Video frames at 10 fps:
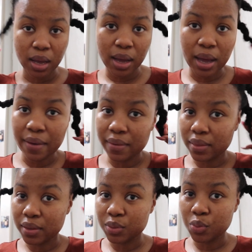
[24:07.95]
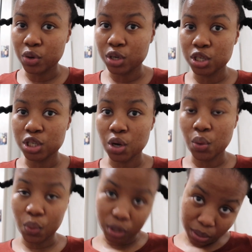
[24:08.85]
I have at this point
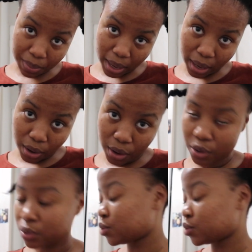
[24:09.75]
washed my hair.